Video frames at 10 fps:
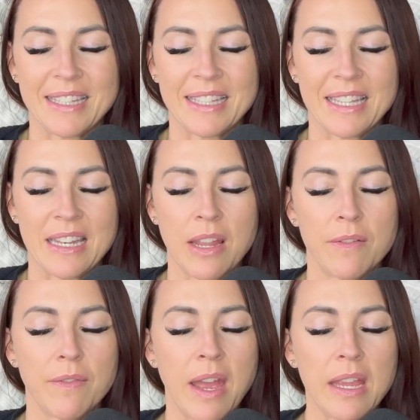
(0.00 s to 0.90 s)
And I
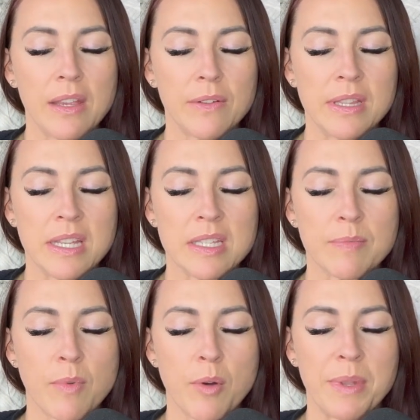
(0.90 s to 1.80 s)
invite you in this
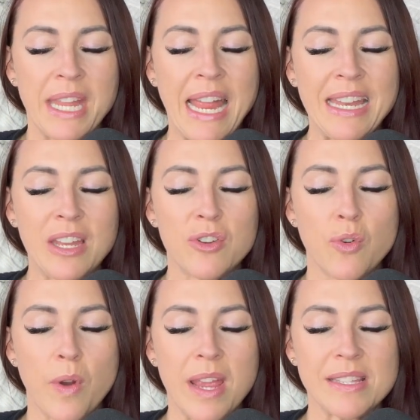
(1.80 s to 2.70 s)
moment, any noise,